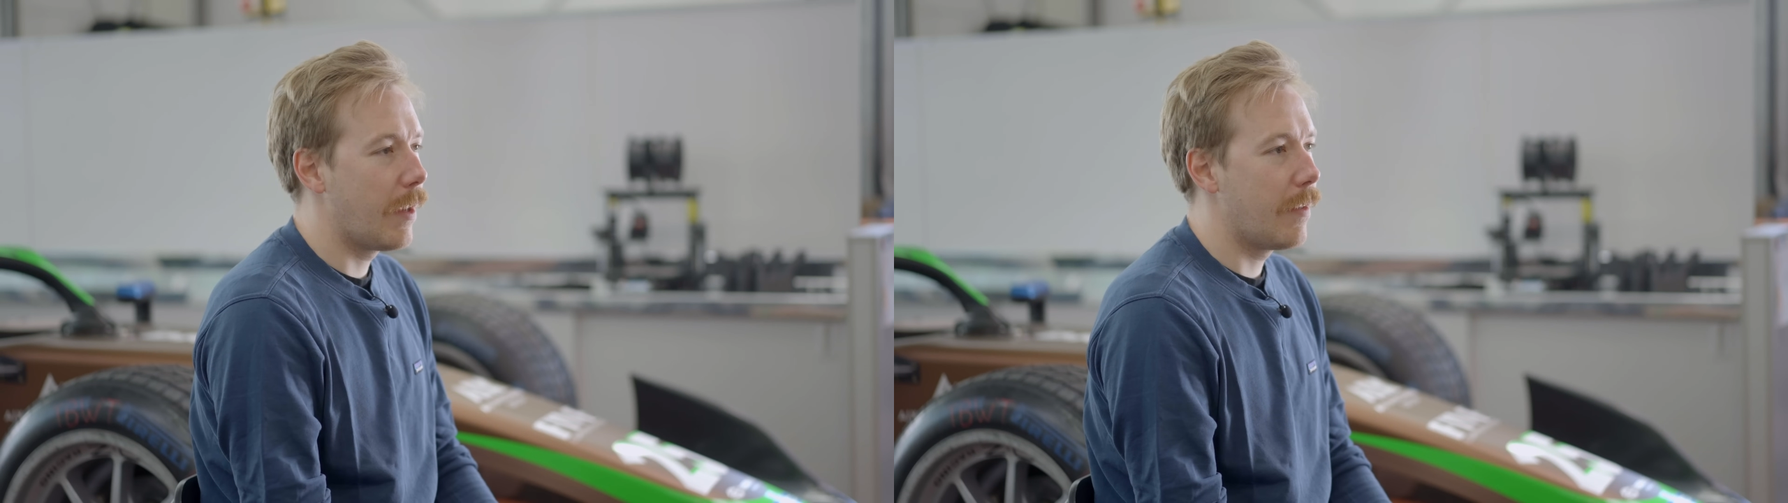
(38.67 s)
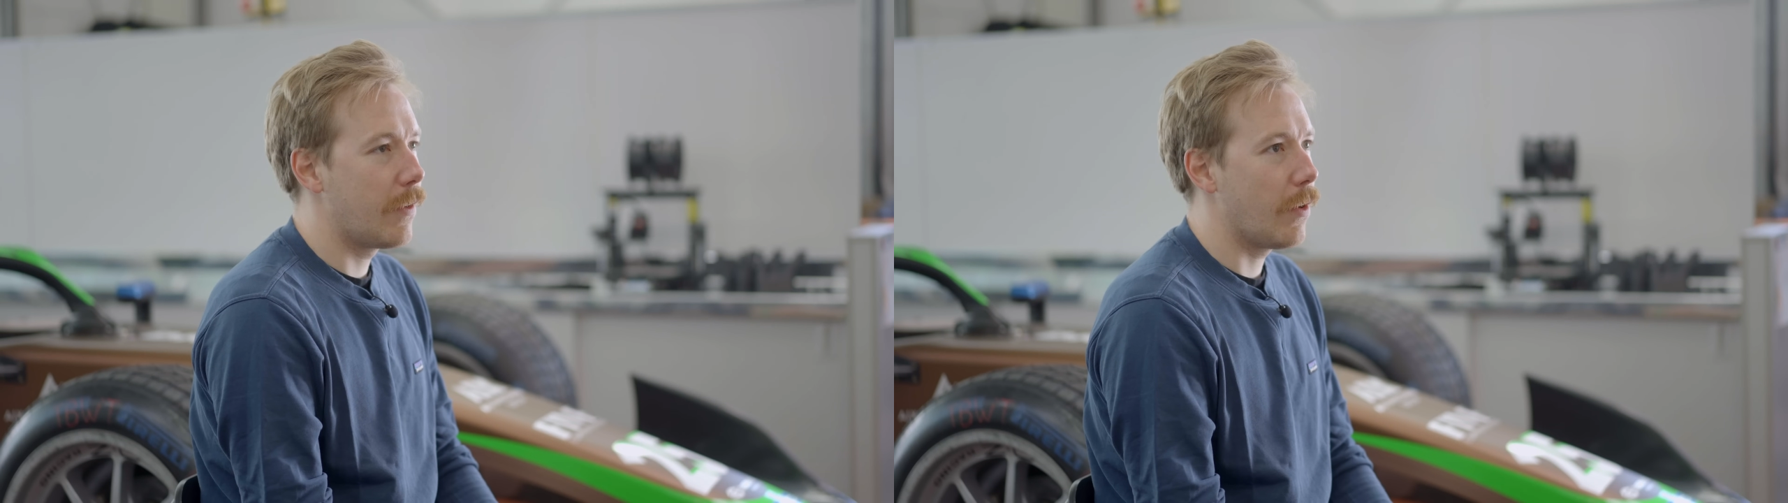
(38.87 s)

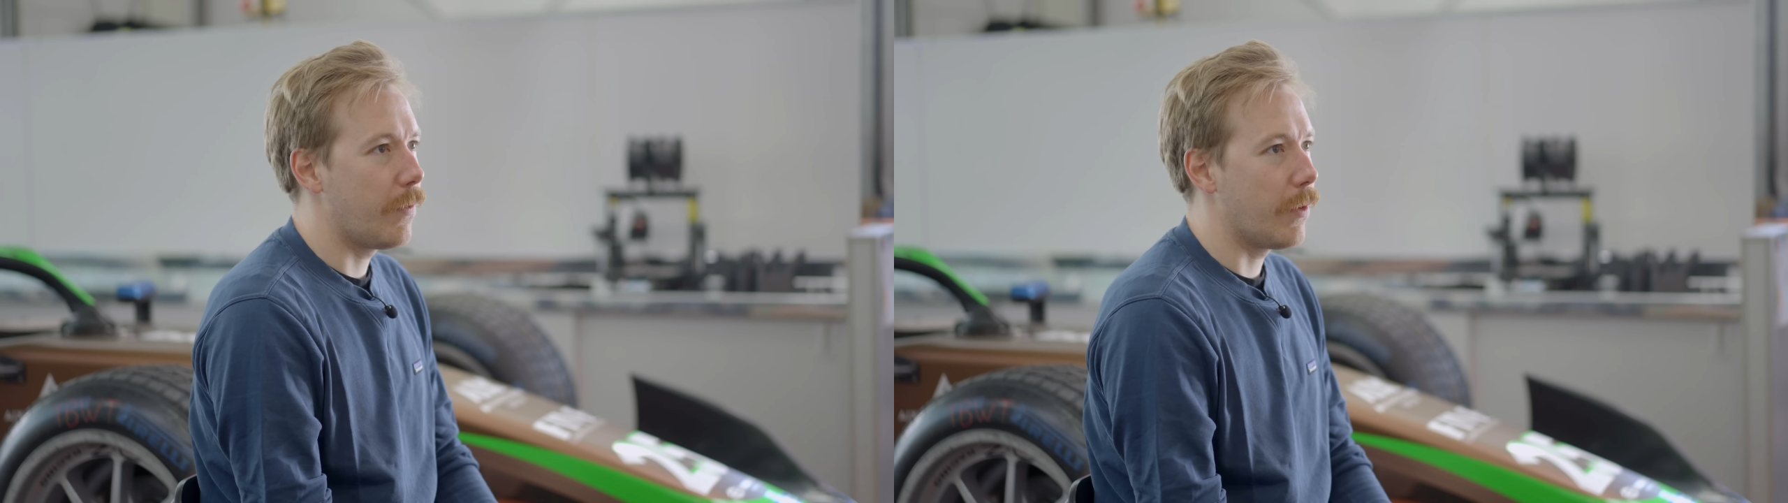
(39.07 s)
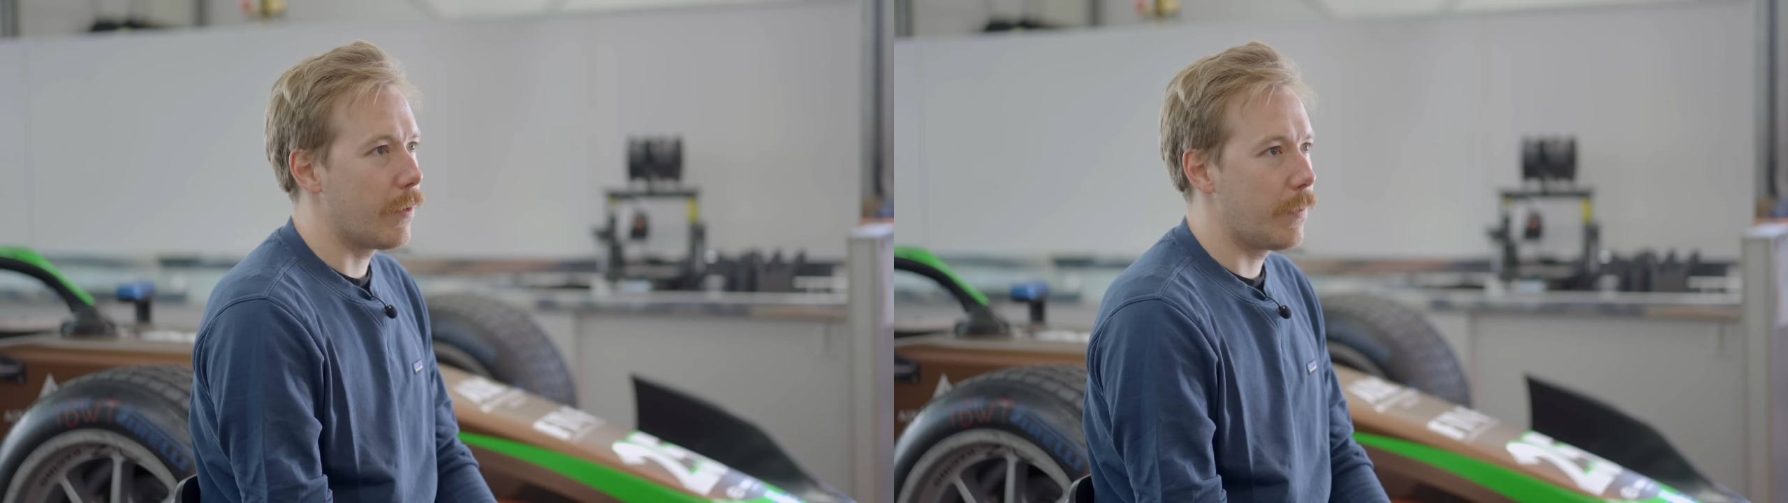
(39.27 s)
easier
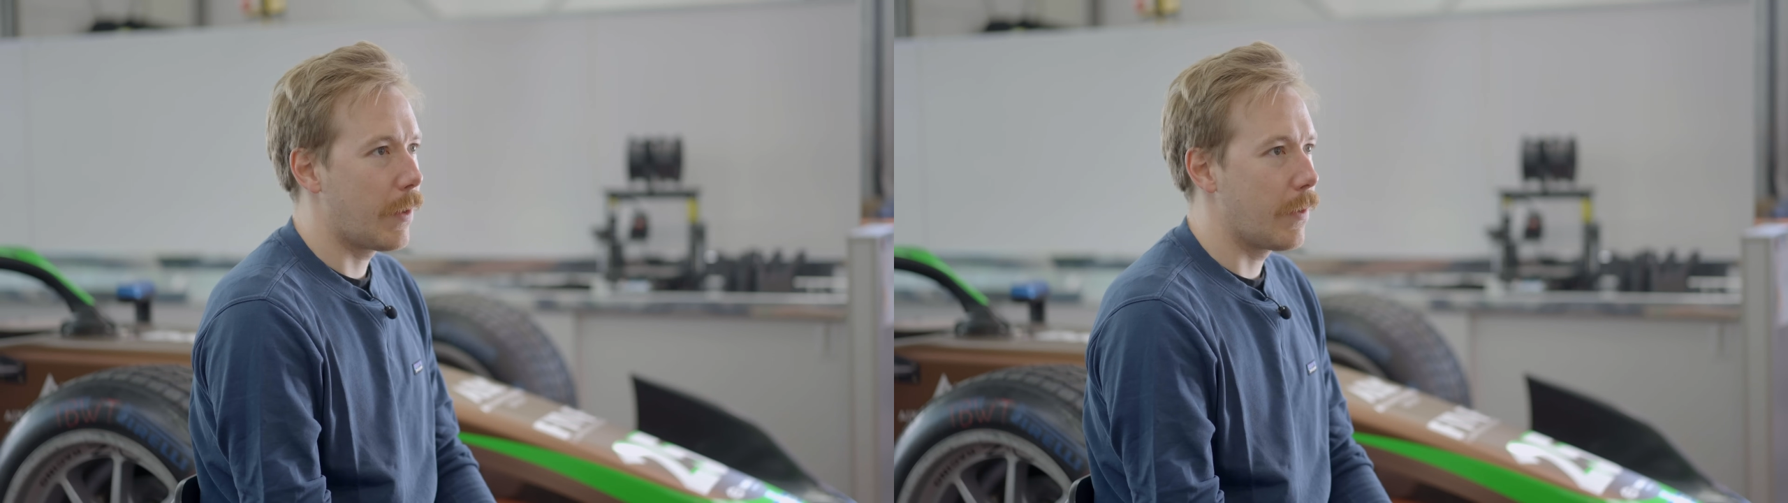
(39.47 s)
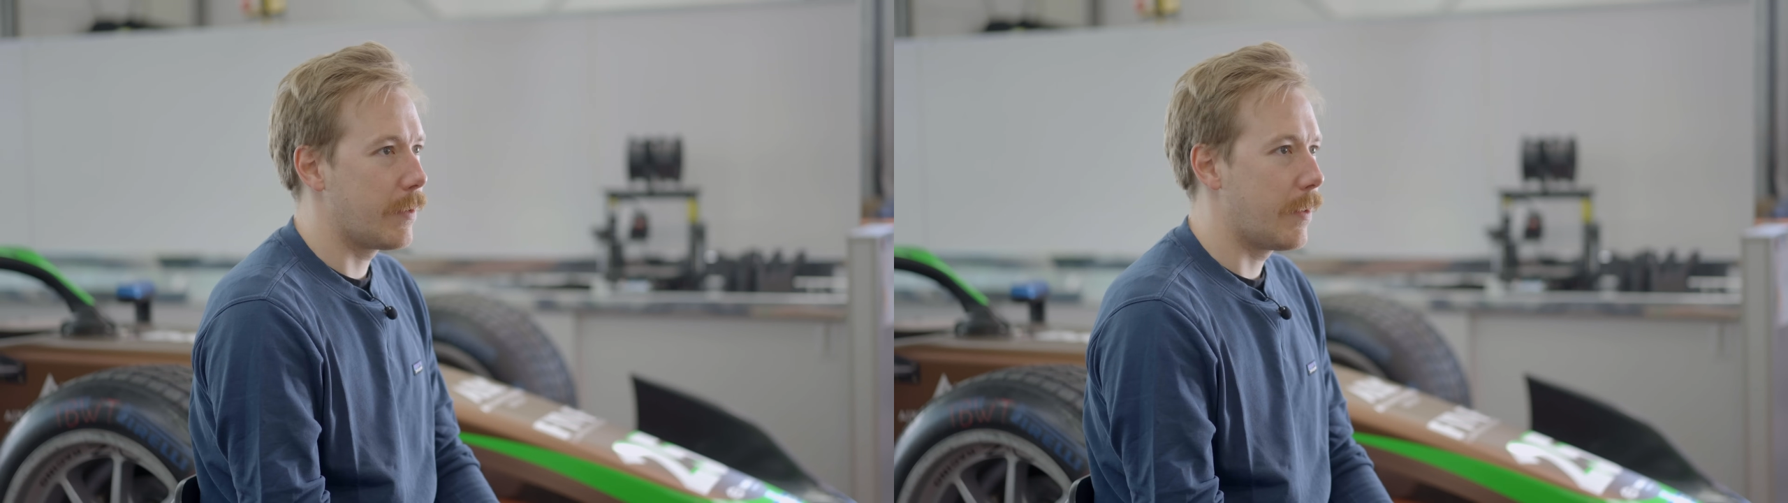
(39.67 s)
for us
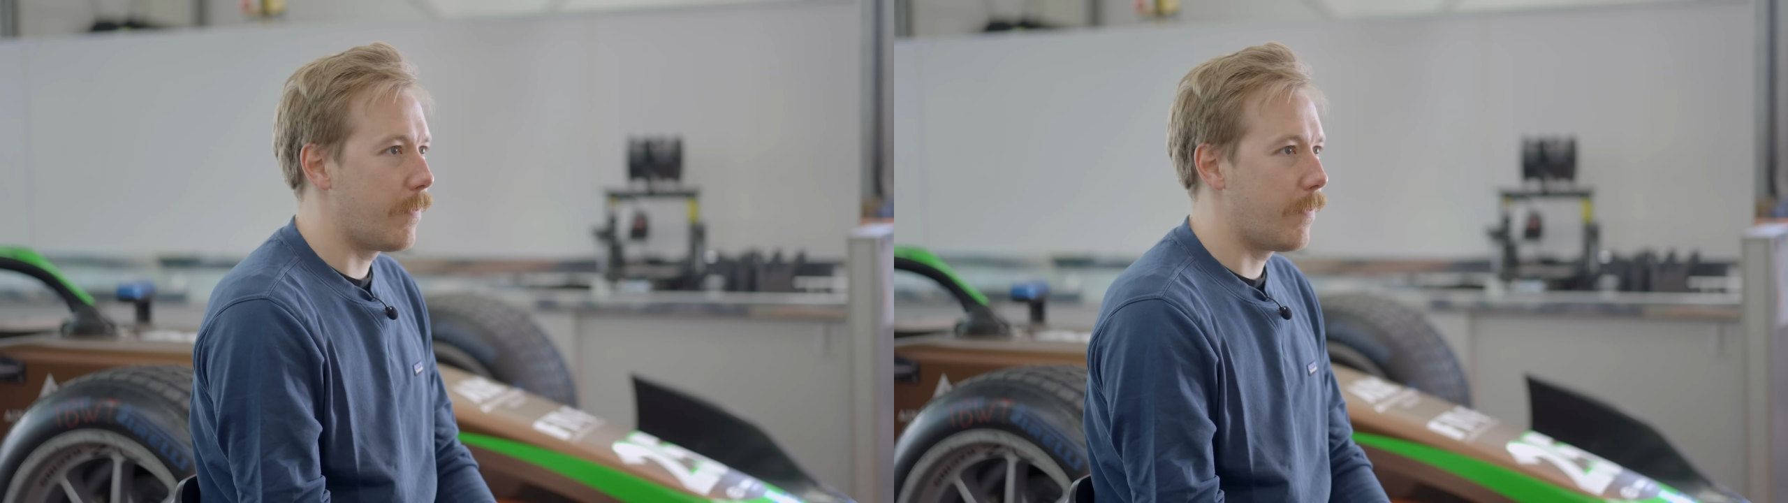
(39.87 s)
because it's